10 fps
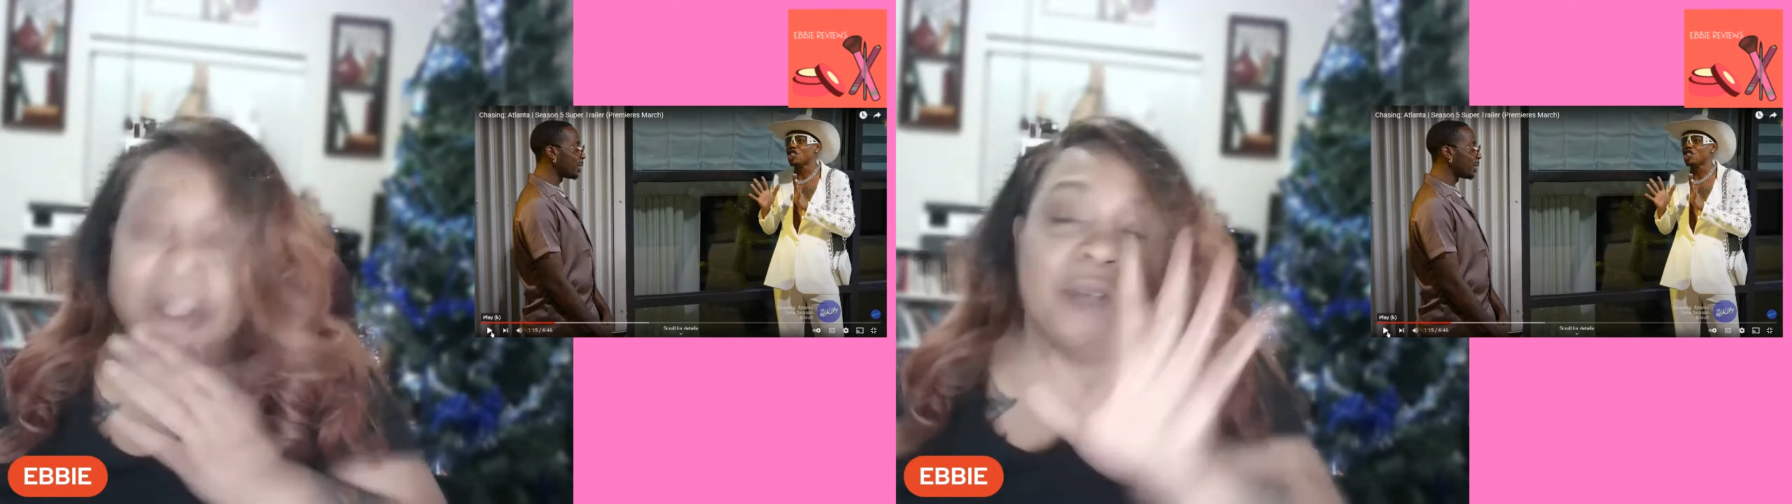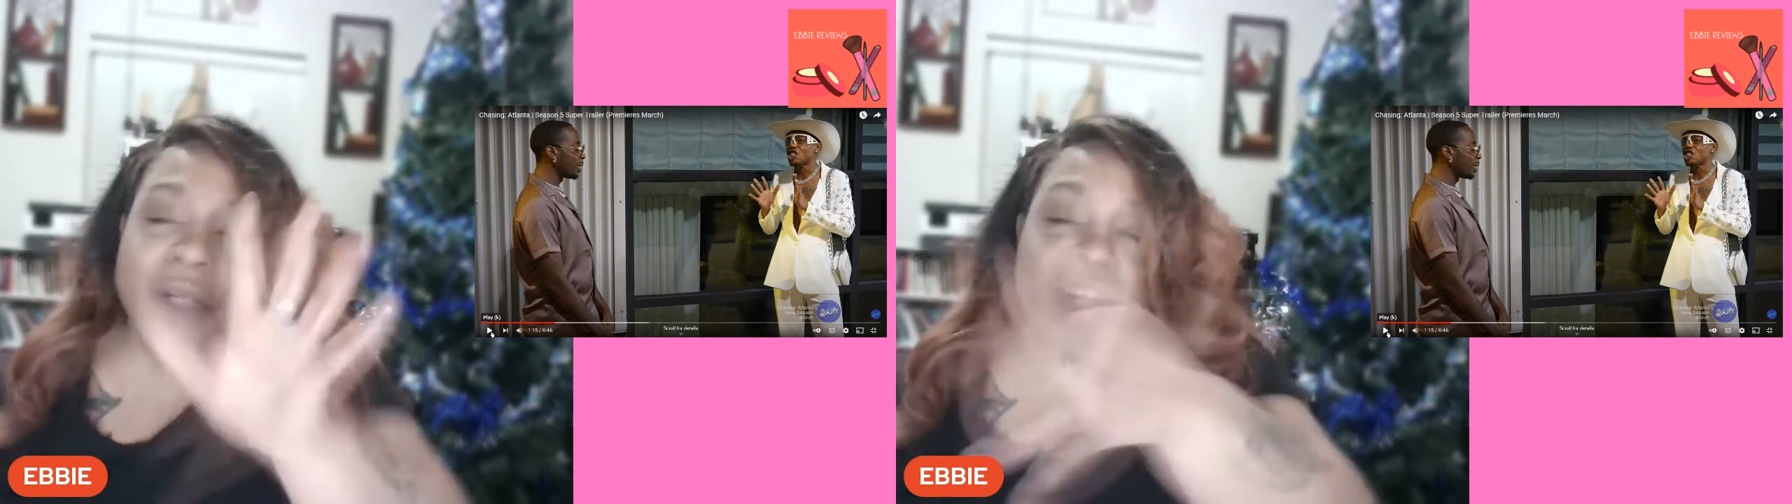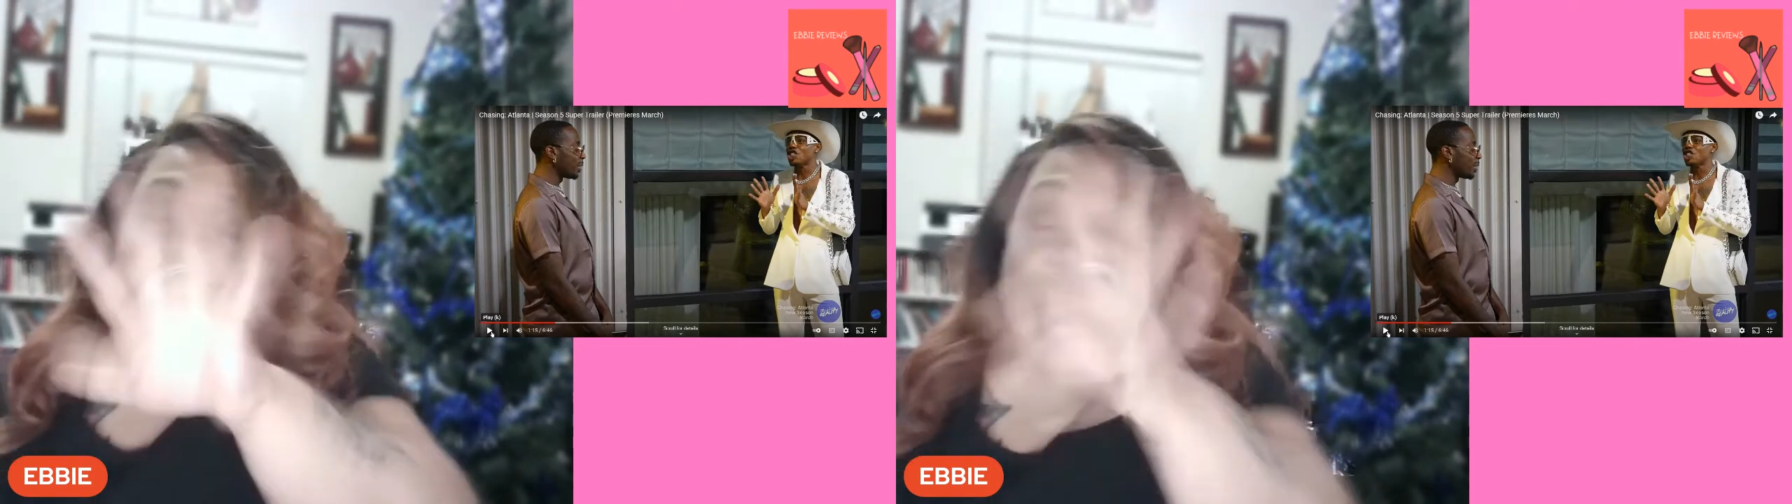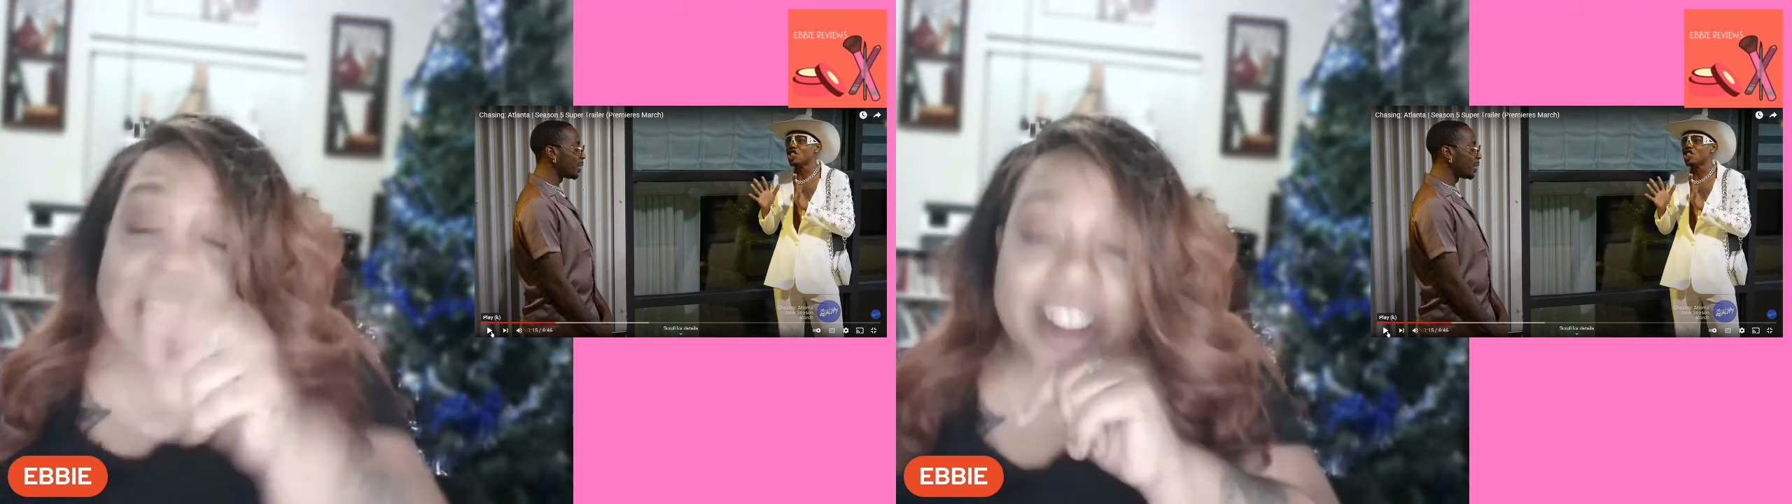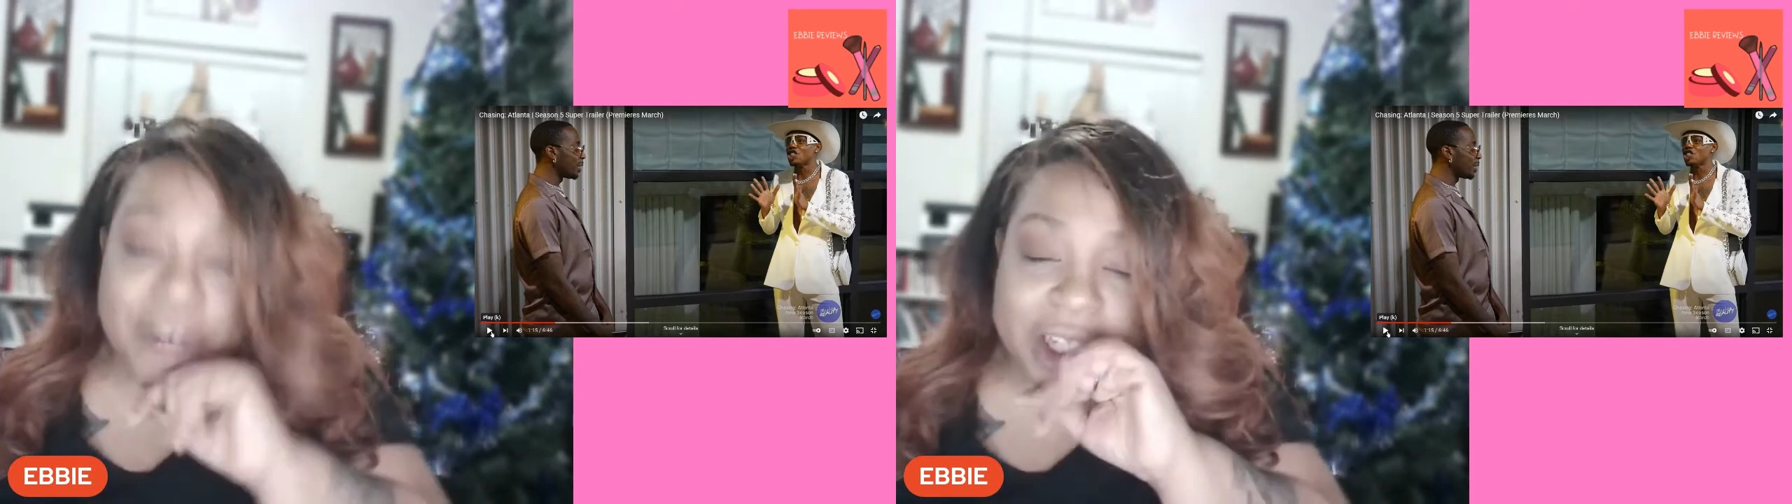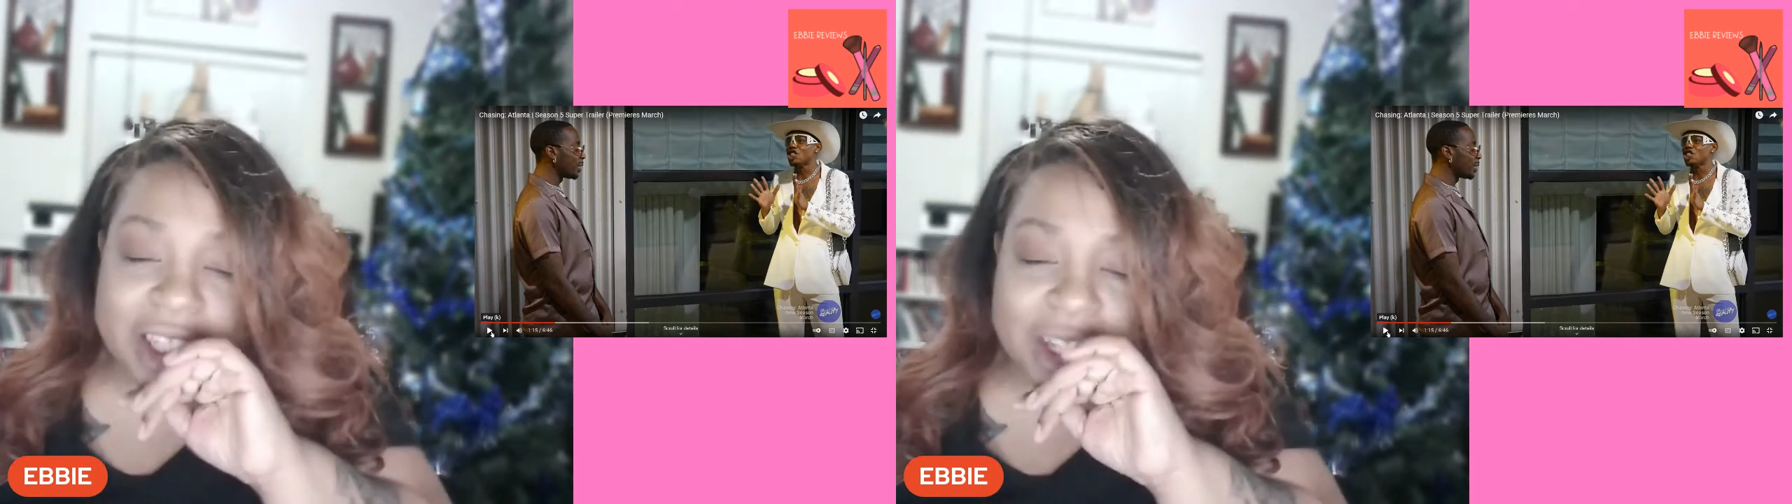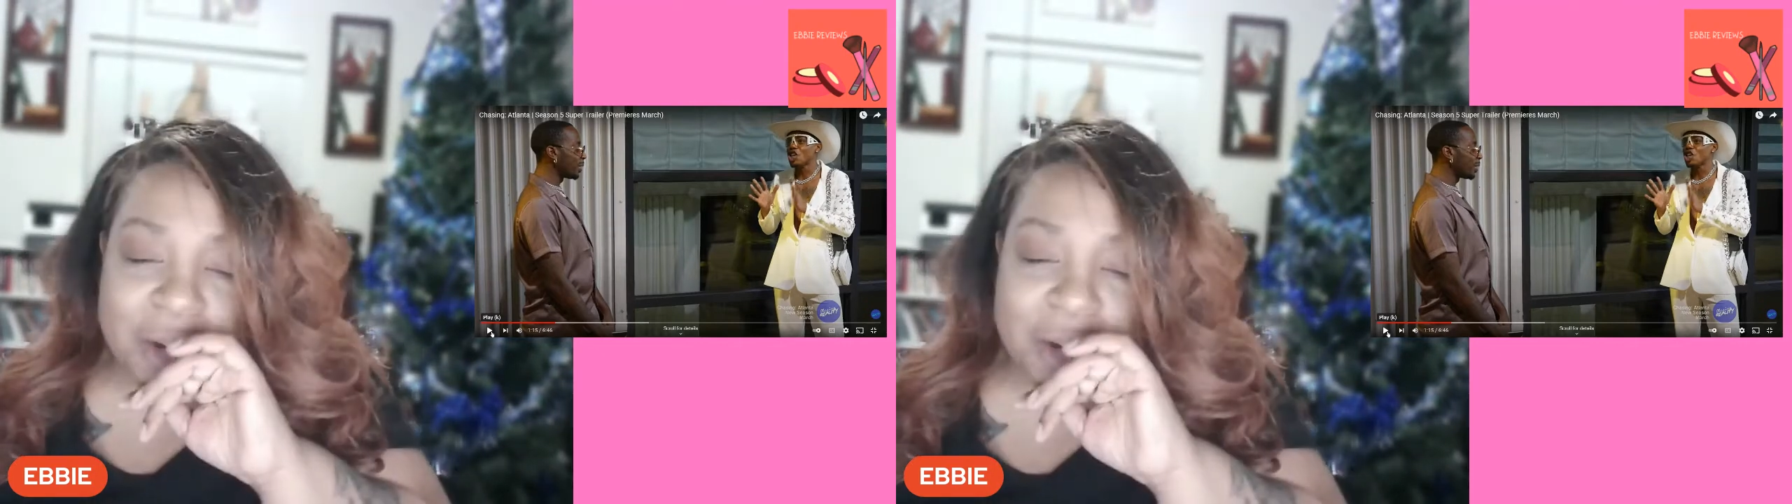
But okay, I digress. Let's go.